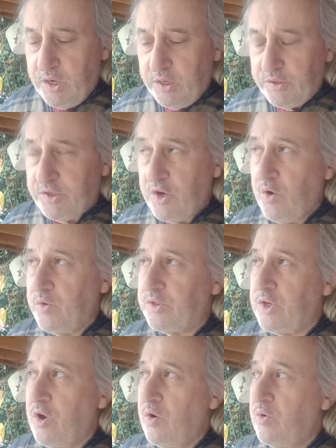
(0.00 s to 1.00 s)

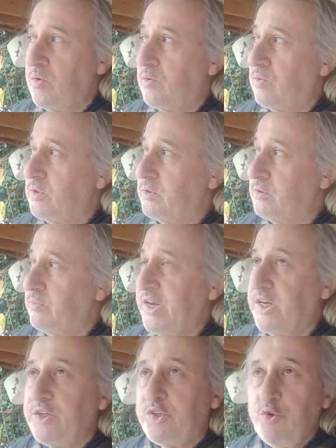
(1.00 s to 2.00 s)
So we
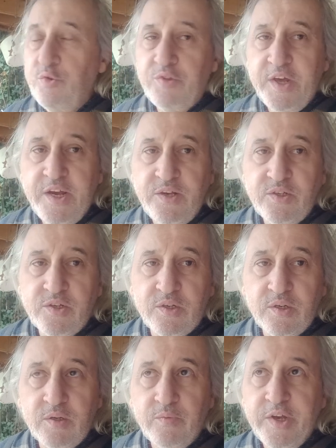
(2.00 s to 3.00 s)
can do
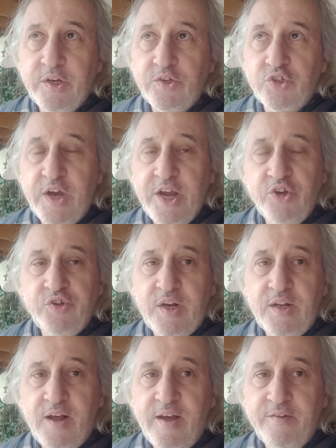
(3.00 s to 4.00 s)
things, we can change our
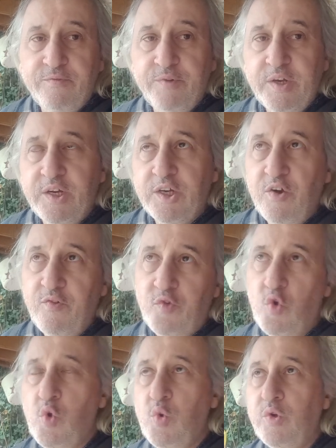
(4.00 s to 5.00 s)
life, we can go
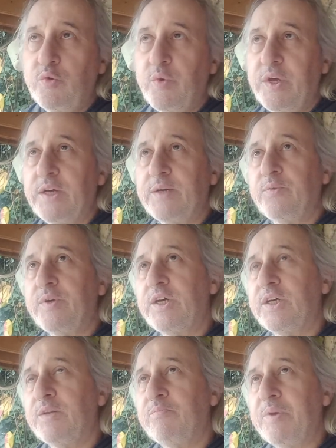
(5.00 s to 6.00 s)
forward, we
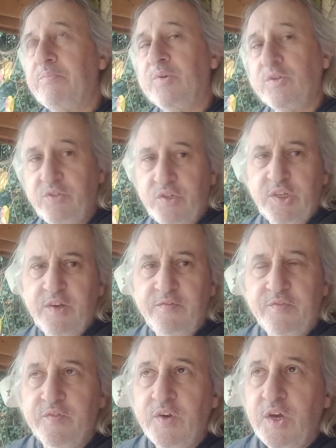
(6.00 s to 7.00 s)
can be
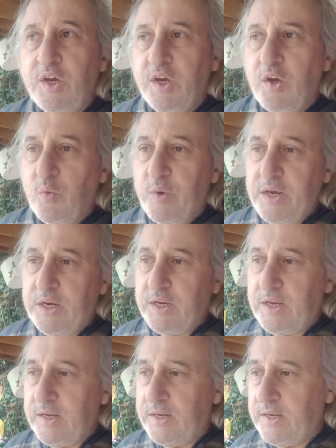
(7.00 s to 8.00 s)
positive, we
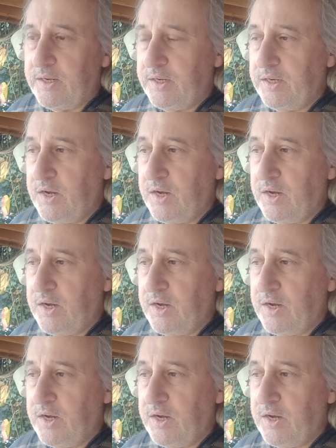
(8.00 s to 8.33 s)
can,